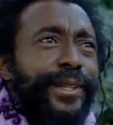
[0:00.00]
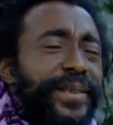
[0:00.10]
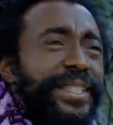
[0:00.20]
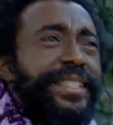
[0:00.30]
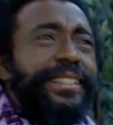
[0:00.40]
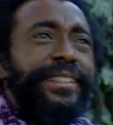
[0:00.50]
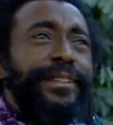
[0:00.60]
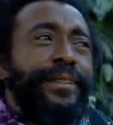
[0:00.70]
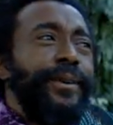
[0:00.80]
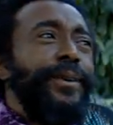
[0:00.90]
And I say,
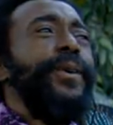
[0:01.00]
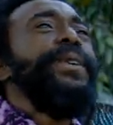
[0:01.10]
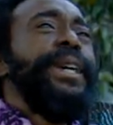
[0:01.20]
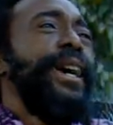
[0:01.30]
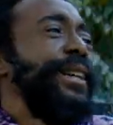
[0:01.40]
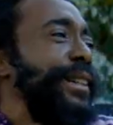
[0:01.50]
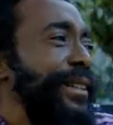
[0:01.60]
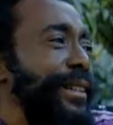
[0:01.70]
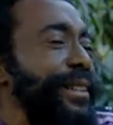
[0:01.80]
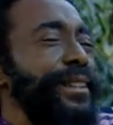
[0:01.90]
oh yeah,
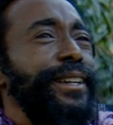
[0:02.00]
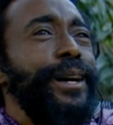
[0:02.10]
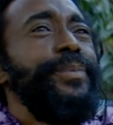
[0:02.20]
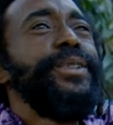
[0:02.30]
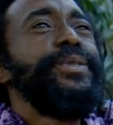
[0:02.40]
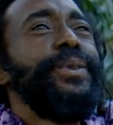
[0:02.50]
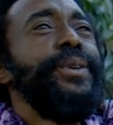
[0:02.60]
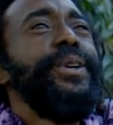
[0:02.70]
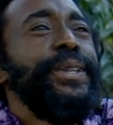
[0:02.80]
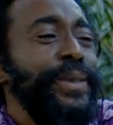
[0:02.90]
I press
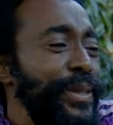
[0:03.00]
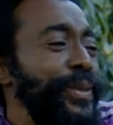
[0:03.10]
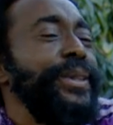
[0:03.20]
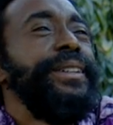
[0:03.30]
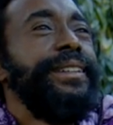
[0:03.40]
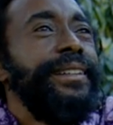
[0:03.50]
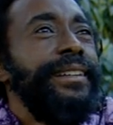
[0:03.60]
record when you were.